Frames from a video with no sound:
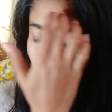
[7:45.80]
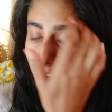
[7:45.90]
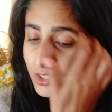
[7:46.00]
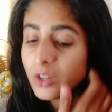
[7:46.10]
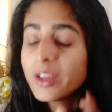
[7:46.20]

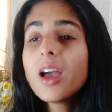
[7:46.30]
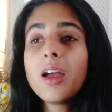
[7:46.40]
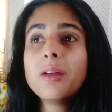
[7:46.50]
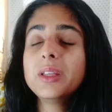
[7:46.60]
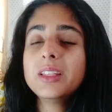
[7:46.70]
So yeah,
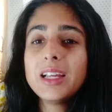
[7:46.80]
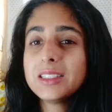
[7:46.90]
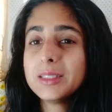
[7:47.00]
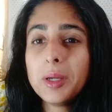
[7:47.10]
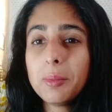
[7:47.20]
I mean,
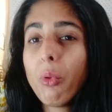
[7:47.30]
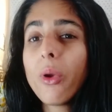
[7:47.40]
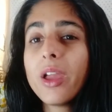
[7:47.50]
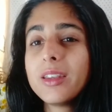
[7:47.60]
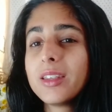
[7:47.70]
that's my
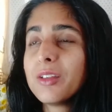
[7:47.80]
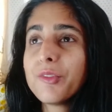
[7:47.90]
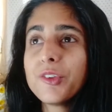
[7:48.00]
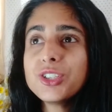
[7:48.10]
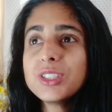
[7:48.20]
point, that
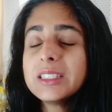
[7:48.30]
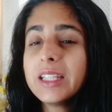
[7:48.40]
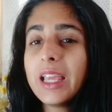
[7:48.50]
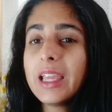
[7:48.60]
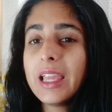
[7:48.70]
if you're just
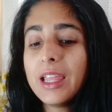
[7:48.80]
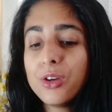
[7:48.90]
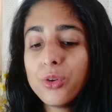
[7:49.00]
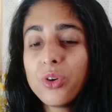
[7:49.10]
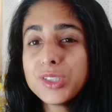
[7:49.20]
staying
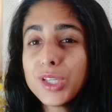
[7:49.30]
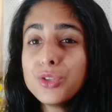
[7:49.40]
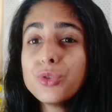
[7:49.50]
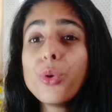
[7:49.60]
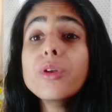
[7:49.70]
indoors and
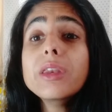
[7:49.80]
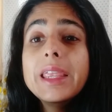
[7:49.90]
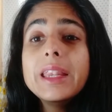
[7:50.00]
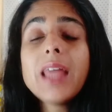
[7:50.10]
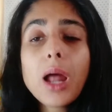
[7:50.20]
you don't
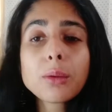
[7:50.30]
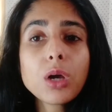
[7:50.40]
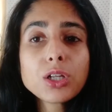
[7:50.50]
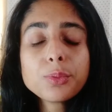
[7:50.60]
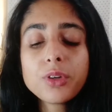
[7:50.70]
need that
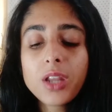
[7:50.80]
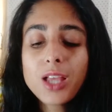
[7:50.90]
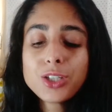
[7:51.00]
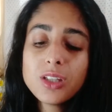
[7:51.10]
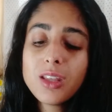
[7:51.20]
much
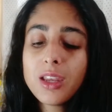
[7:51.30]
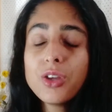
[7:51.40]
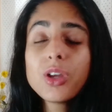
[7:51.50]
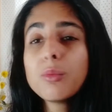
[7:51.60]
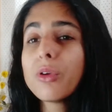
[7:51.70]
protection, then
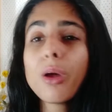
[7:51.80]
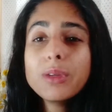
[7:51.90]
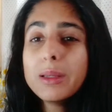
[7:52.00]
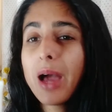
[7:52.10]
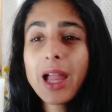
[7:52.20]
you can
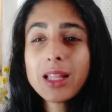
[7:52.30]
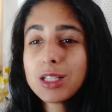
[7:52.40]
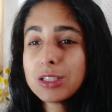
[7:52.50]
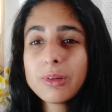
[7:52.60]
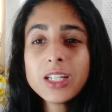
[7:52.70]
probably buy
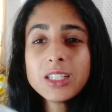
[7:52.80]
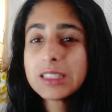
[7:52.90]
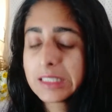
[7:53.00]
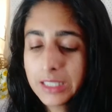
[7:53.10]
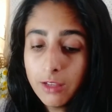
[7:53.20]
this one.
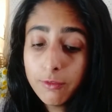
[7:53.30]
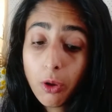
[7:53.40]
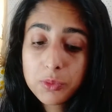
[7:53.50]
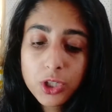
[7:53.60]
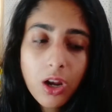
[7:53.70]
It's a safe
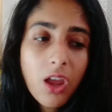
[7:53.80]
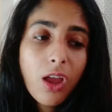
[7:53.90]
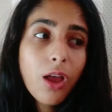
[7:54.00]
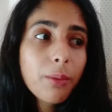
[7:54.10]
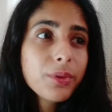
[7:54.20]
option.
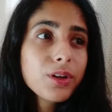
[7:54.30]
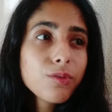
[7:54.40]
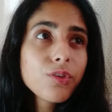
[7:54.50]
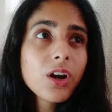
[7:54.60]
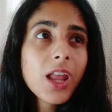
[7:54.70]
But
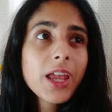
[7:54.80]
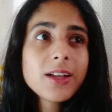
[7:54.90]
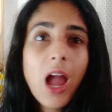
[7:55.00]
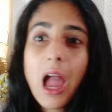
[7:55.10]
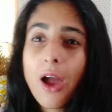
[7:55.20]
if you're
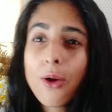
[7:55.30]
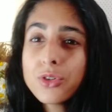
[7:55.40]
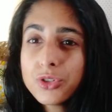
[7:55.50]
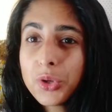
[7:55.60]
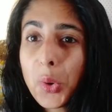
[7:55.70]
like
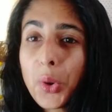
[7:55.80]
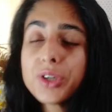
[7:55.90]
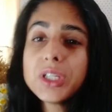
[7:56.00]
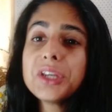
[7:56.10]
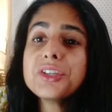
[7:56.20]

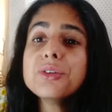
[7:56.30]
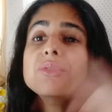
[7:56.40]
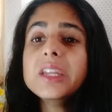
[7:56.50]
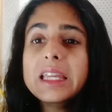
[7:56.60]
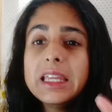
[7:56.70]
outdoors and you
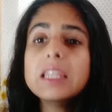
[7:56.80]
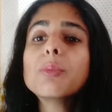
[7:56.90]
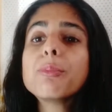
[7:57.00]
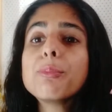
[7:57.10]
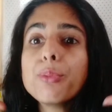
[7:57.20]

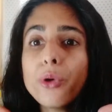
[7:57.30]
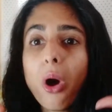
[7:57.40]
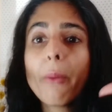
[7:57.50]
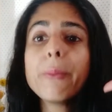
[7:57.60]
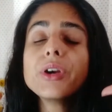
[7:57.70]
need
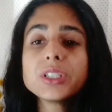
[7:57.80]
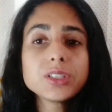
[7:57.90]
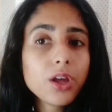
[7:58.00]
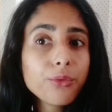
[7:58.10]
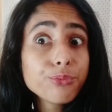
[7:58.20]
proper
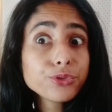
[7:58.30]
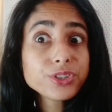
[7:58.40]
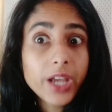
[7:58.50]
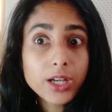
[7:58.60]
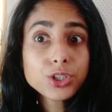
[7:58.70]
sun
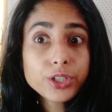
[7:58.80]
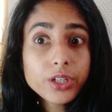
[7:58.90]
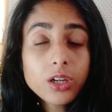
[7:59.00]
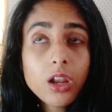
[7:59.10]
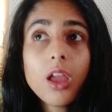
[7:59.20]

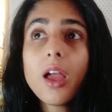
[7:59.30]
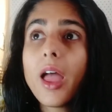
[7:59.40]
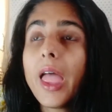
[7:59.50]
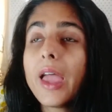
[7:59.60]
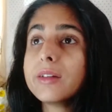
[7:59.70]
protection
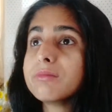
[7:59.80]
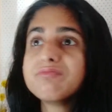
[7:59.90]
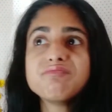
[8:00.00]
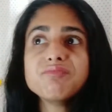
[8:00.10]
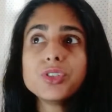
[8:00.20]

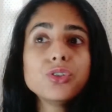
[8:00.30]
and